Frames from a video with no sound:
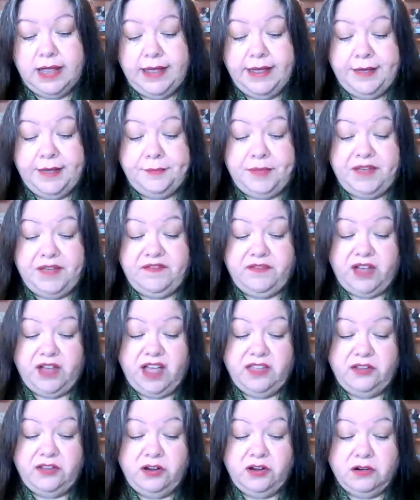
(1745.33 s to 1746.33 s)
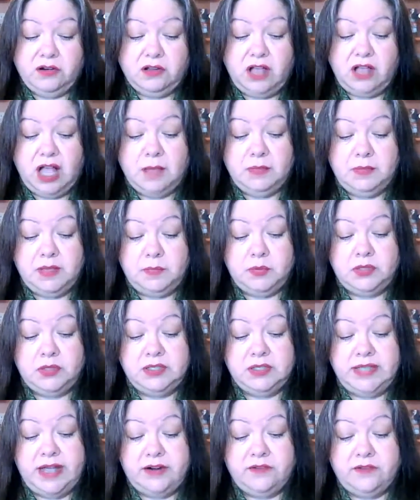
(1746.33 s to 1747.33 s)
My father calmly
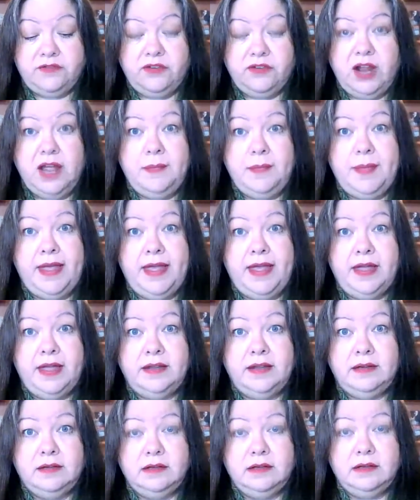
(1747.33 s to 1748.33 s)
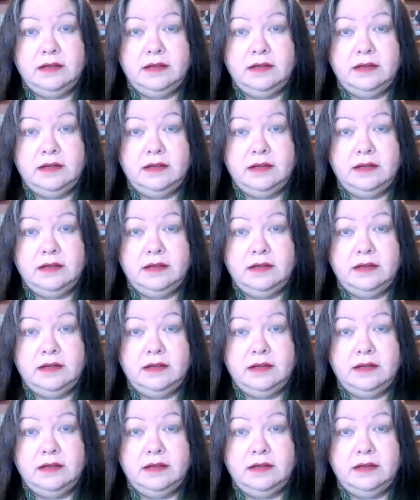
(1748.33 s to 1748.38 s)
pulled out a fry pan,